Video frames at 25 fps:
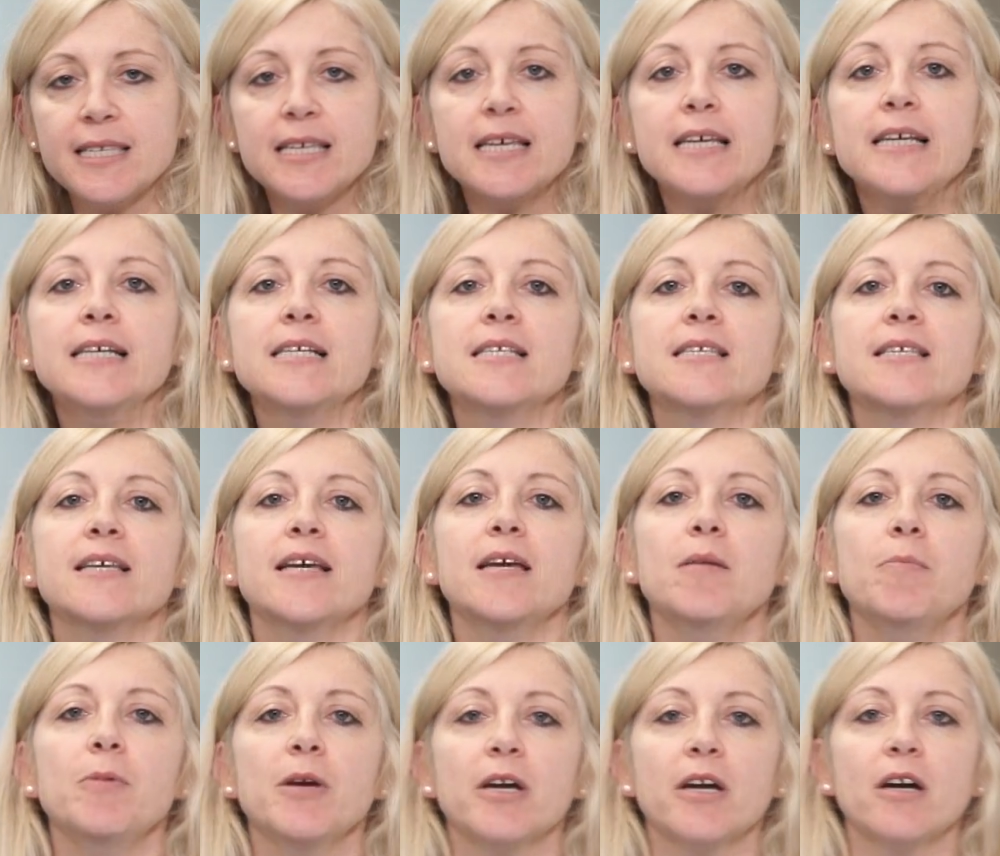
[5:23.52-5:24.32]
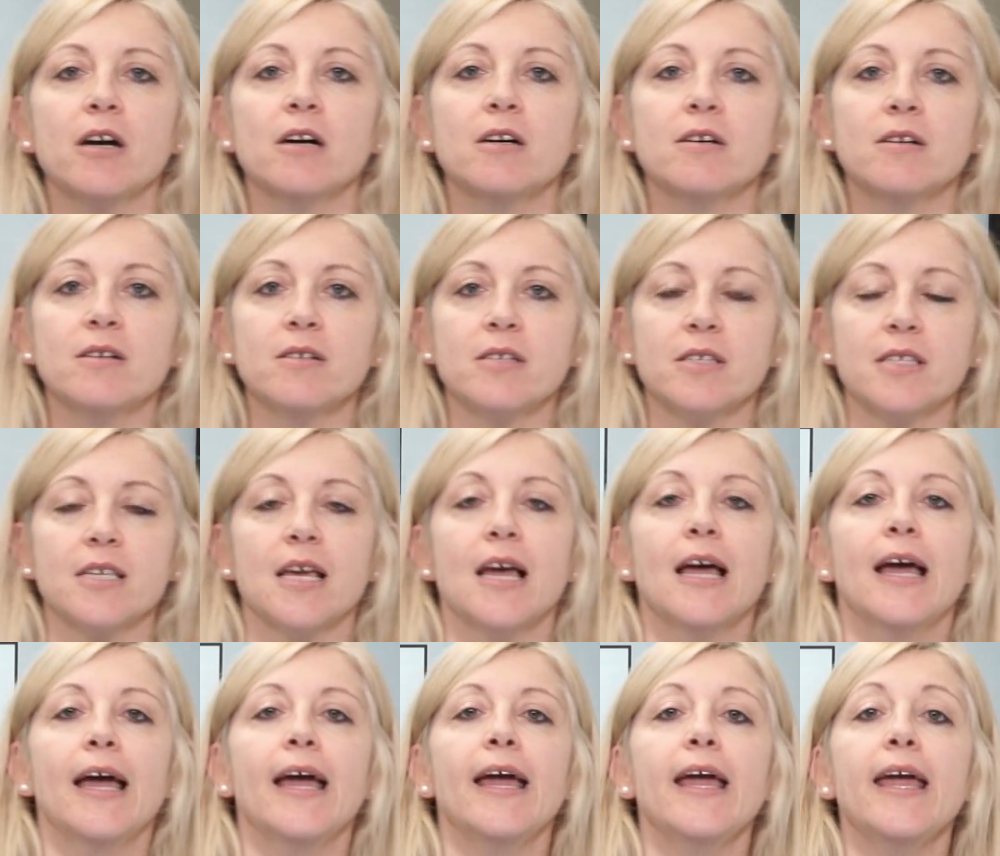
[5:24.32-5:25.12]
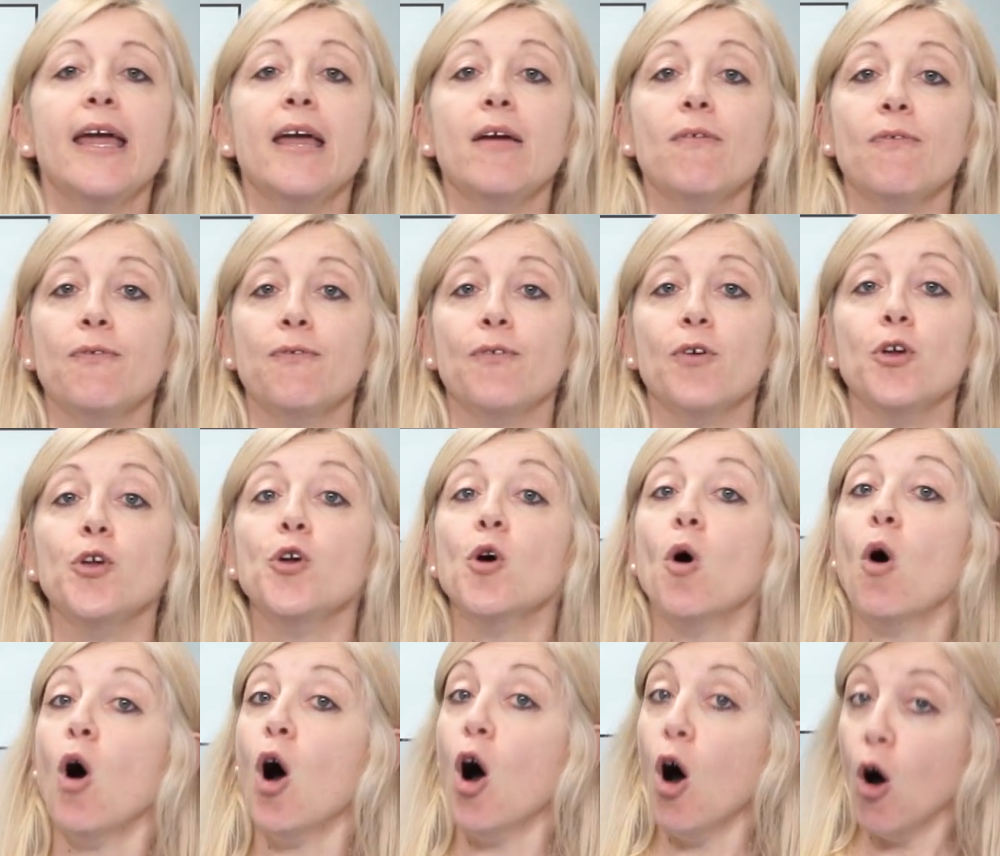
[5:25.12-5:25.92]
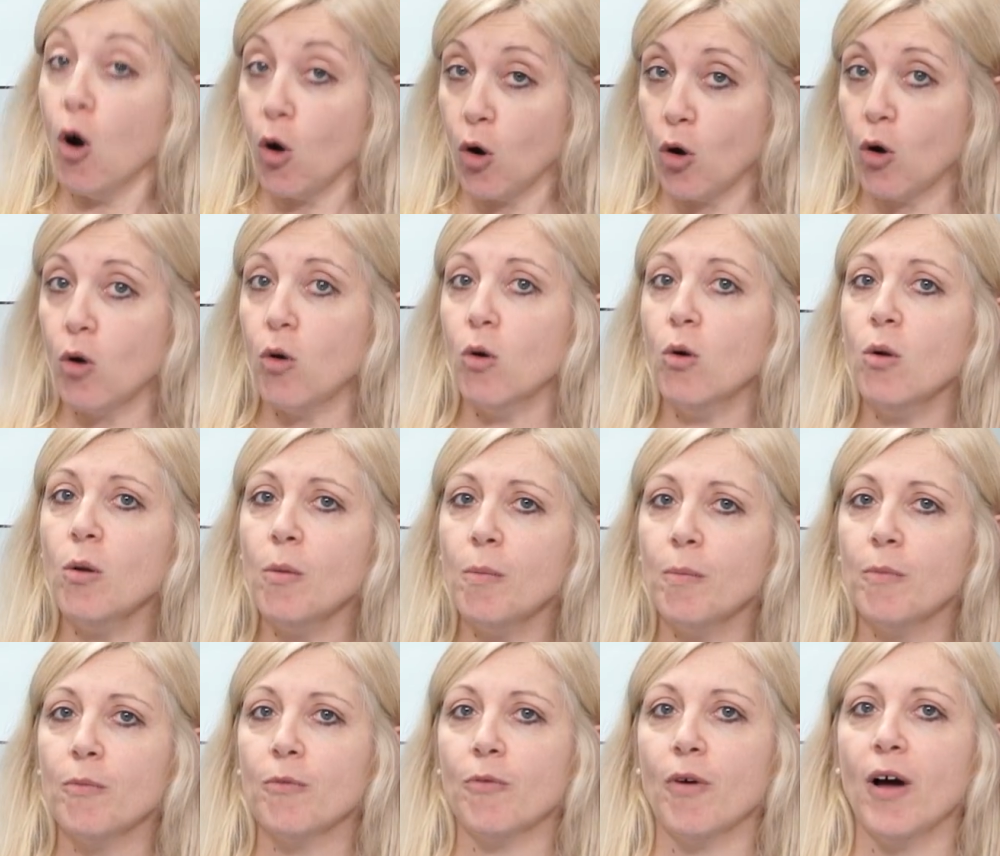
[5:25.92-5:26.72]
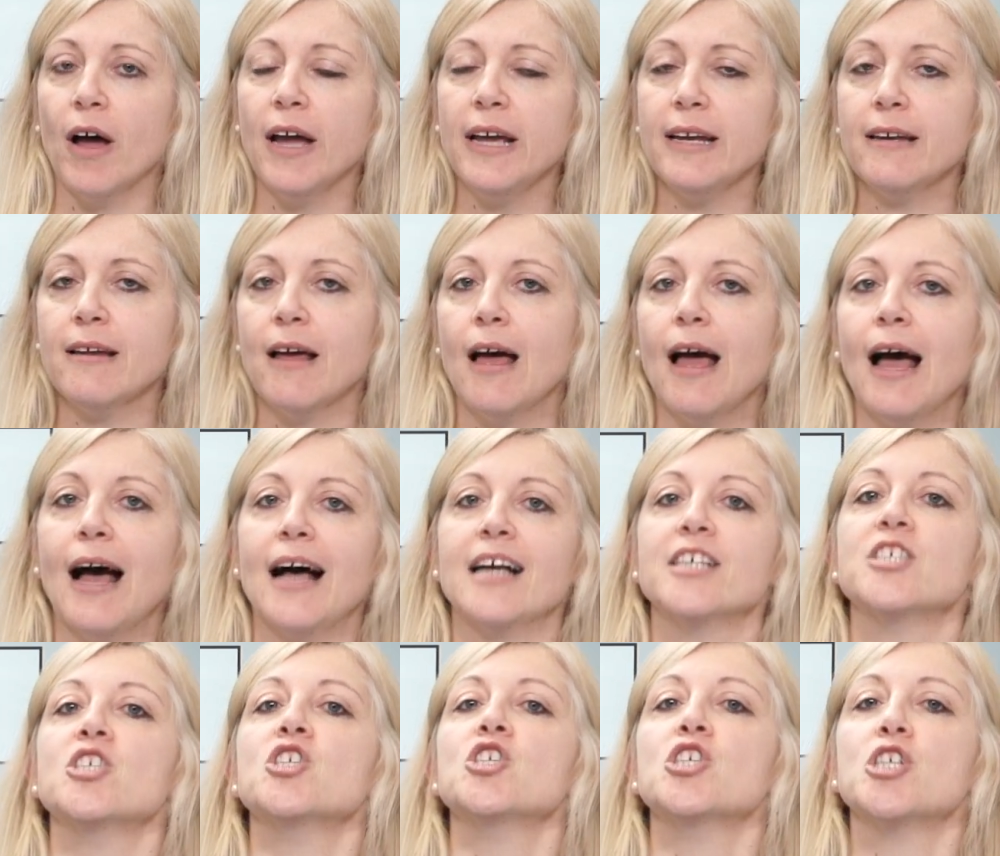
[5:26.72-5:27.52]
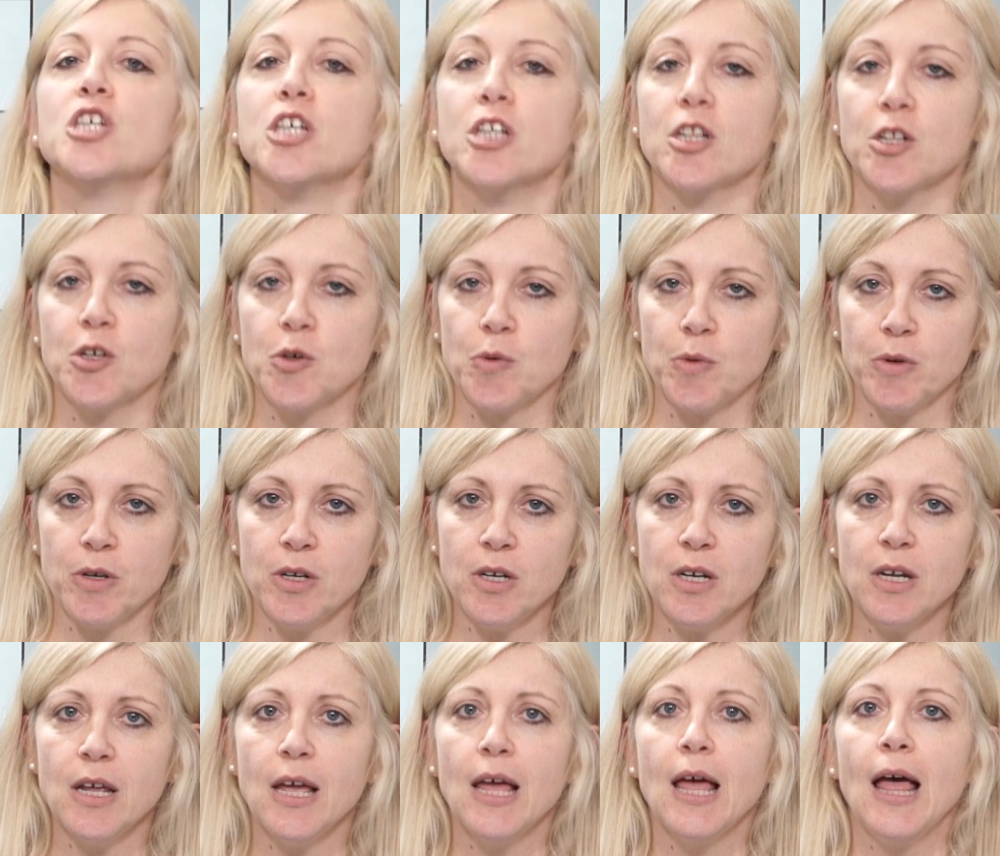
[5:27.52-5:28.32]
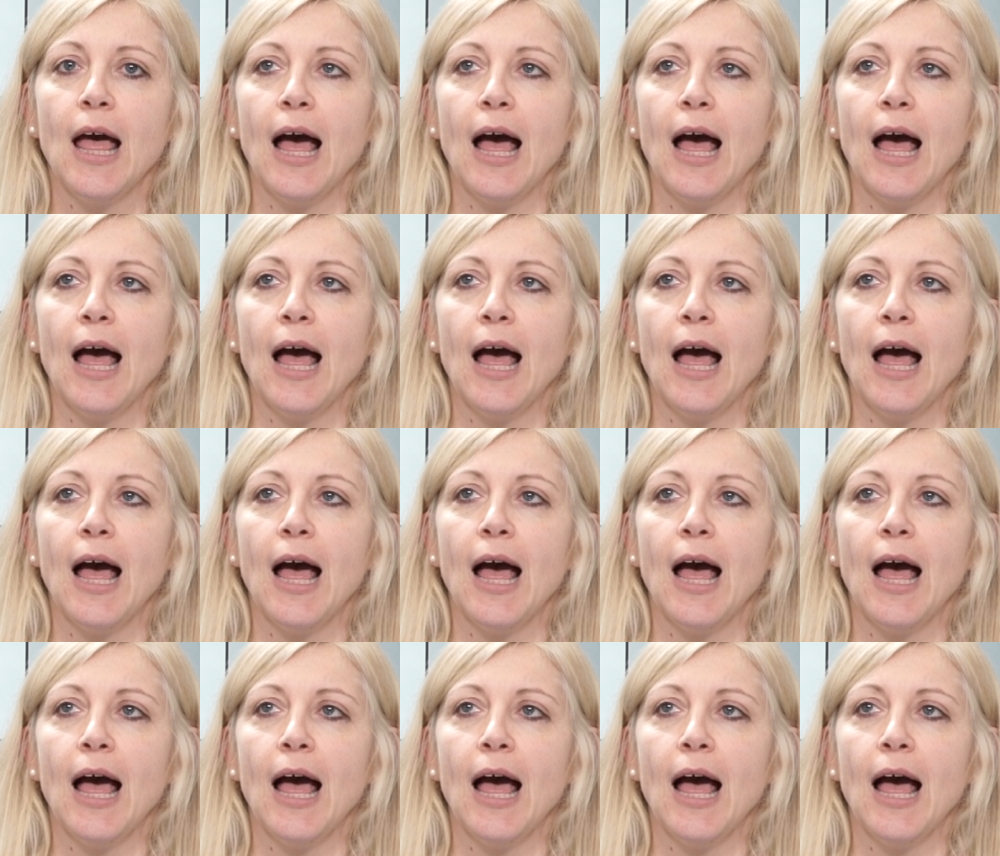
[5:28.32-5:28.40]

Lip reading: easy, because if your uncle, right, has children,